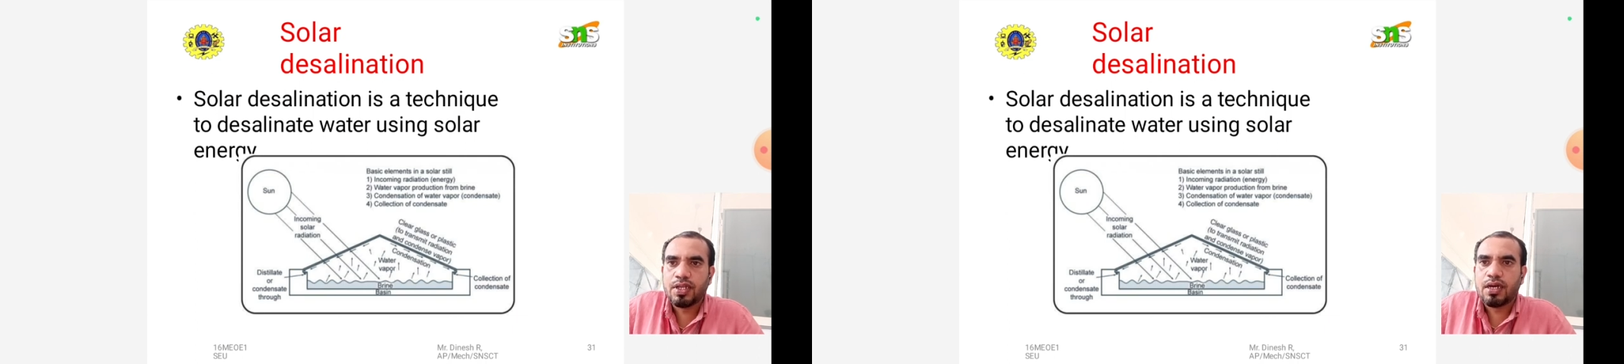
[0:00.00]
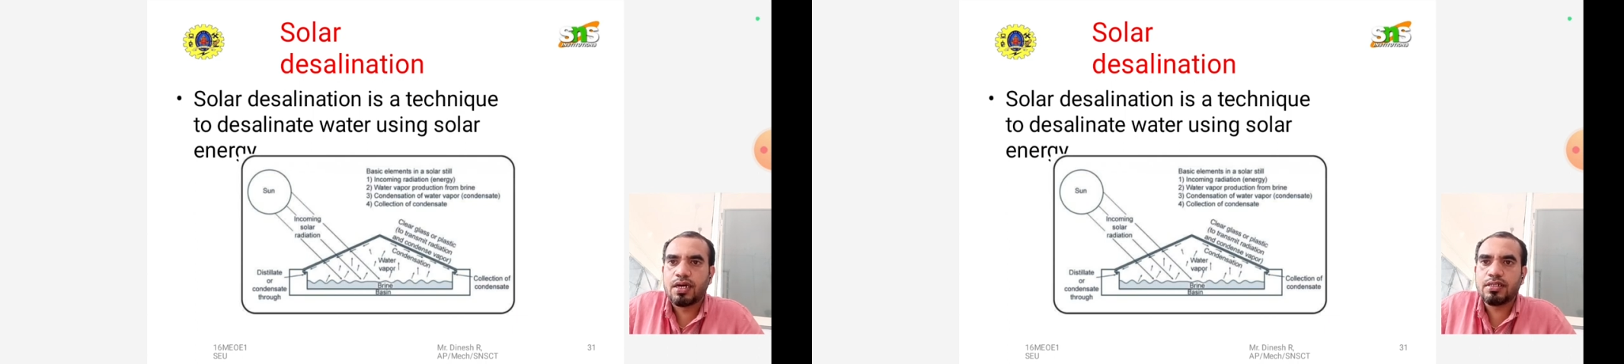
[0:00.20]

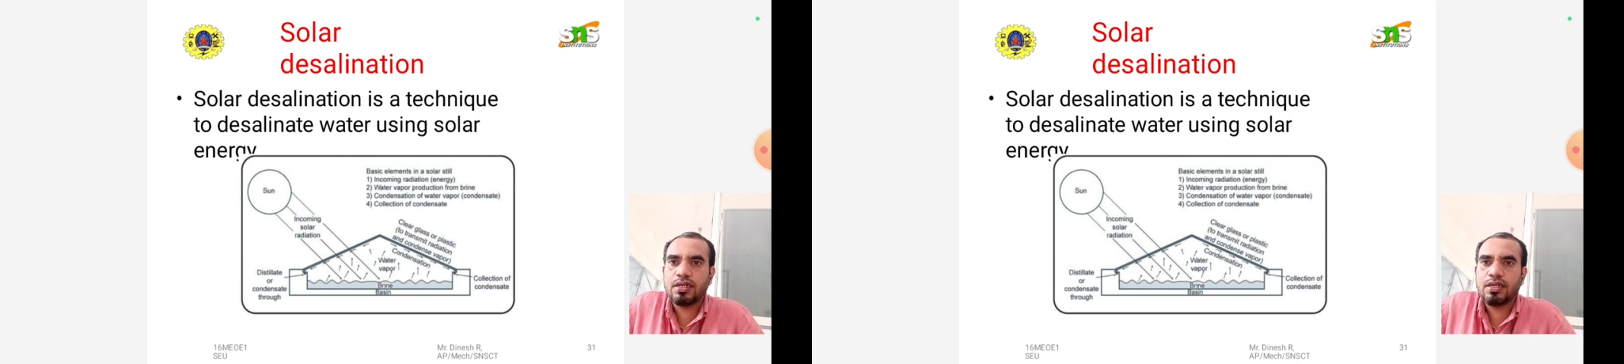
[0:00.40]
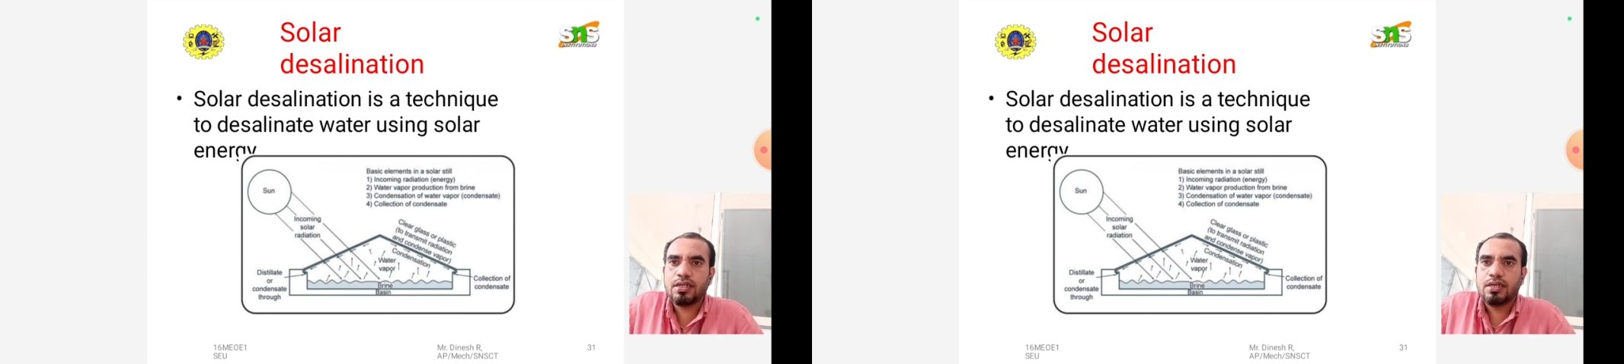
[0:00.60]
and then
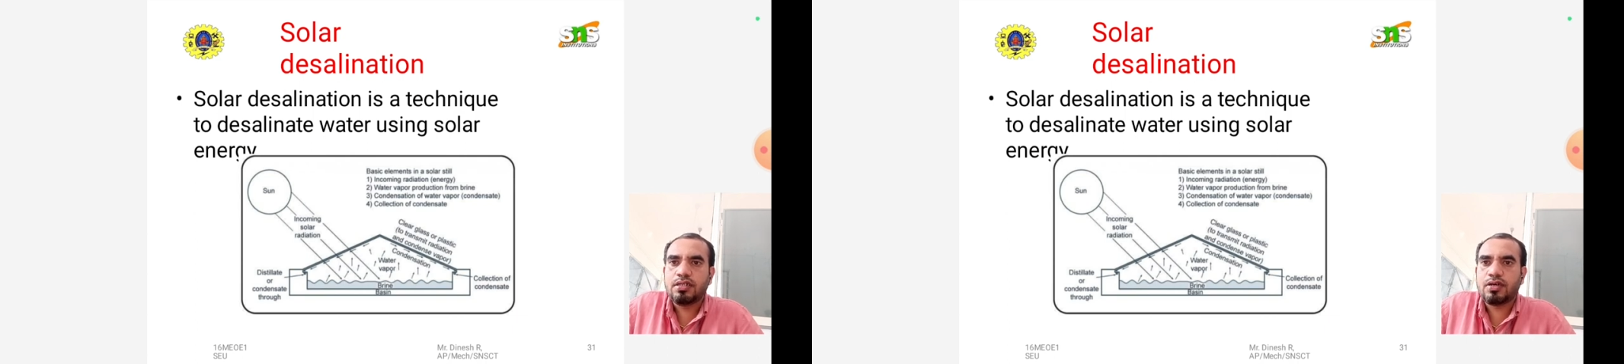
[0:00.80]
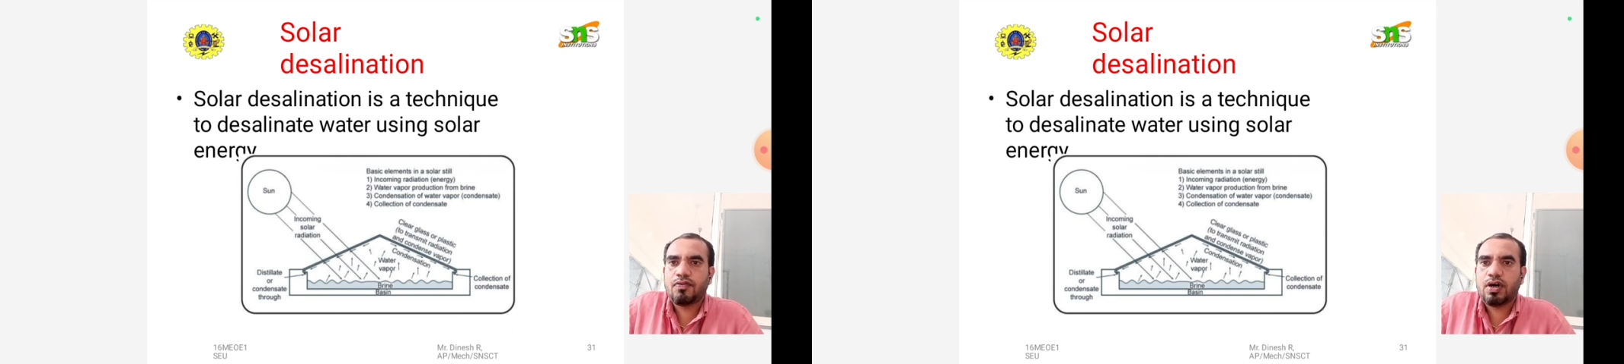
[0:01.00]

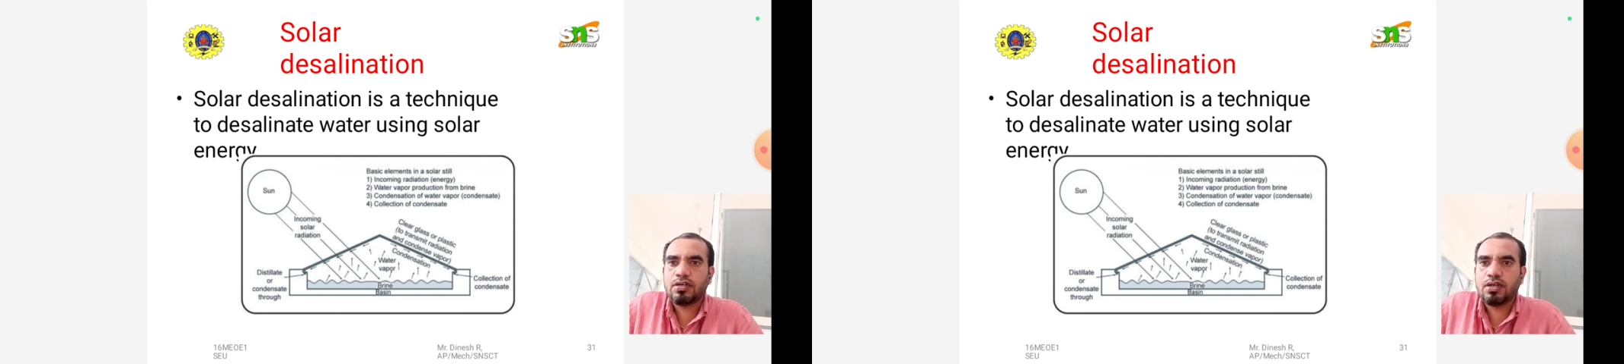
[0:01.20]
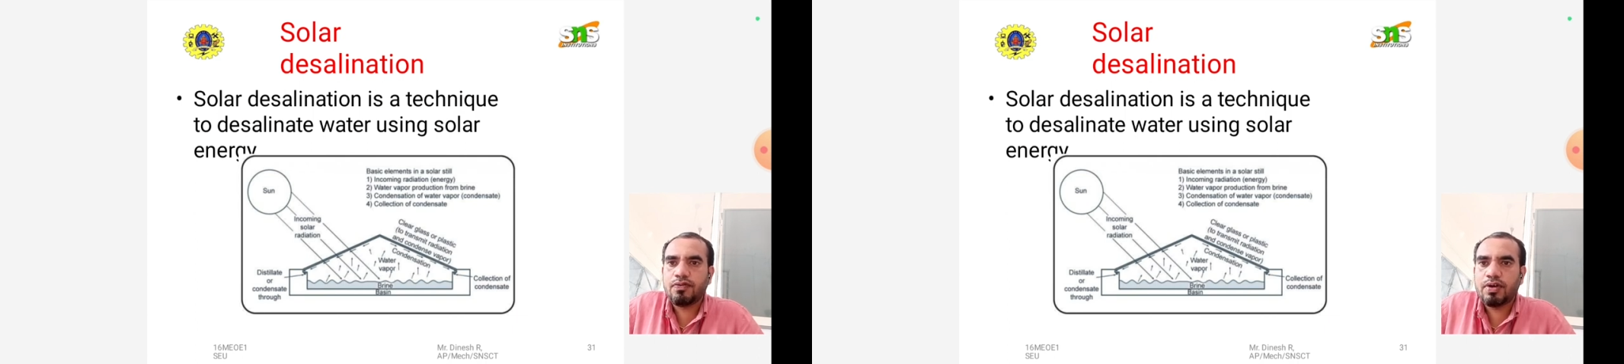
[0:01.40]
the
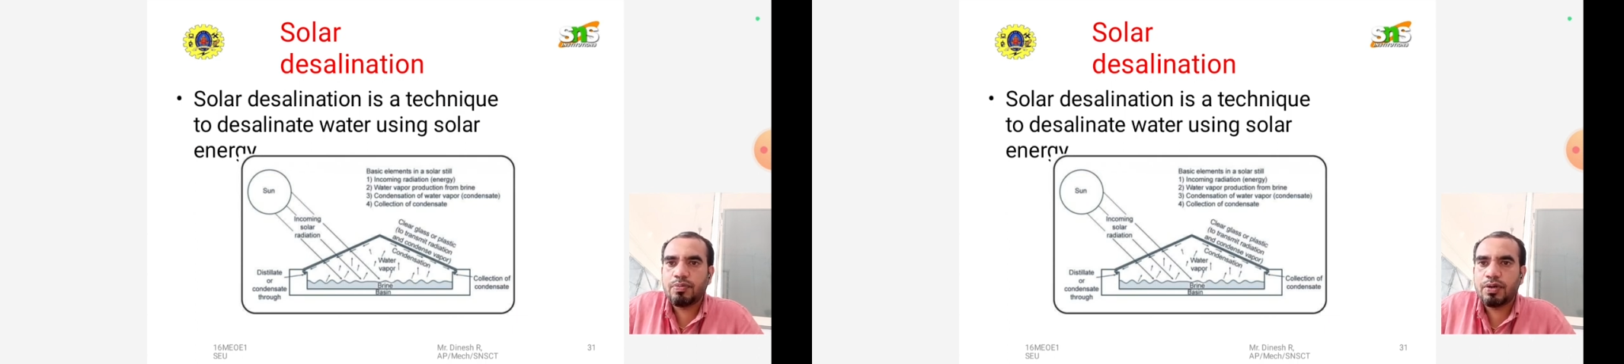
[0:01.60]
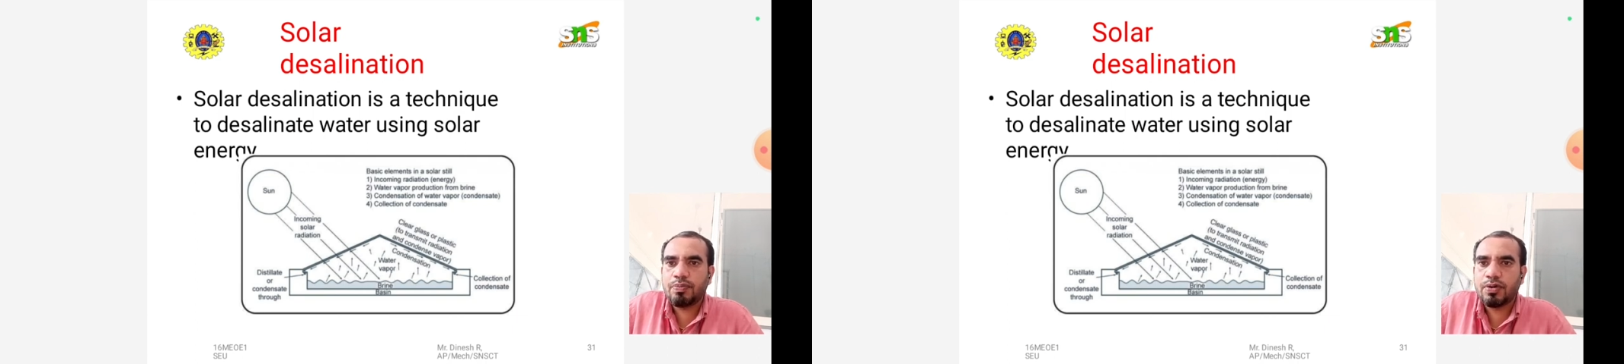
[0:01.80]
water
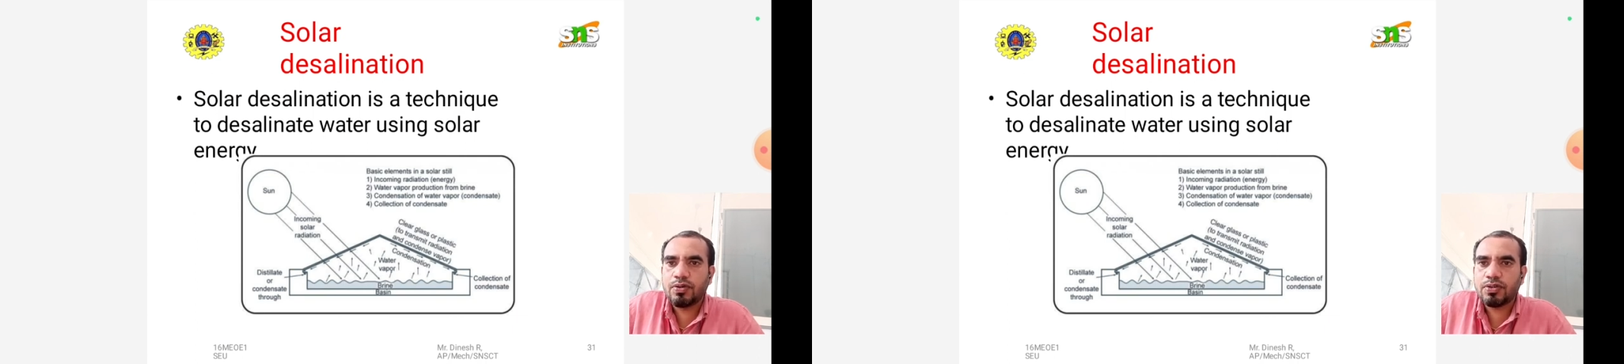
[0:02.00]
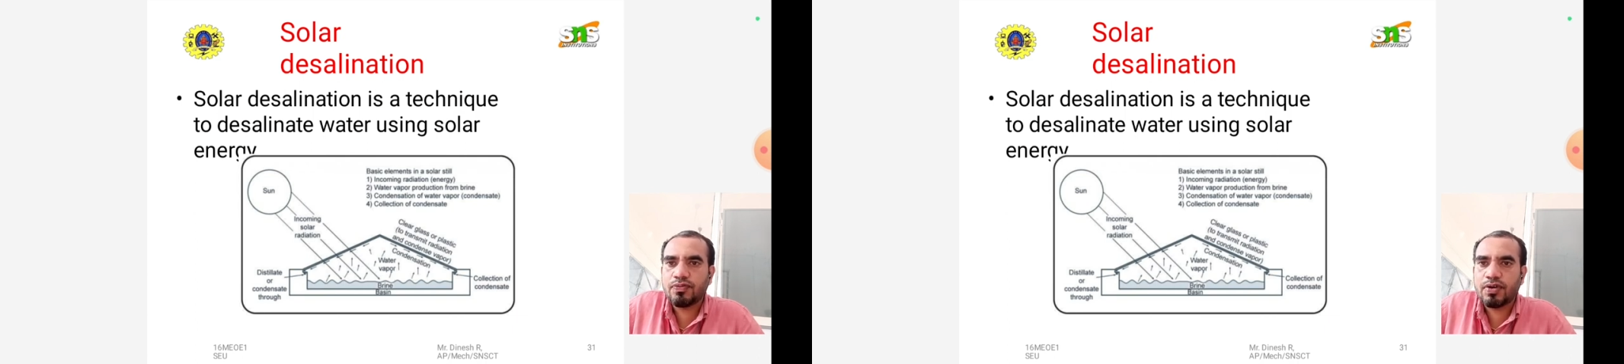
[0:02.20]
vapor
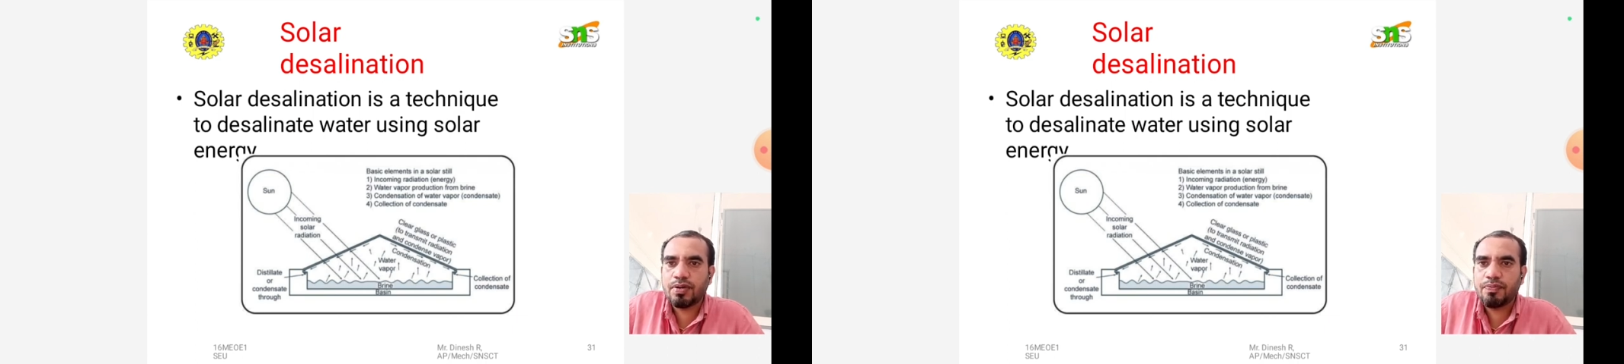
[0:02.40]
produced from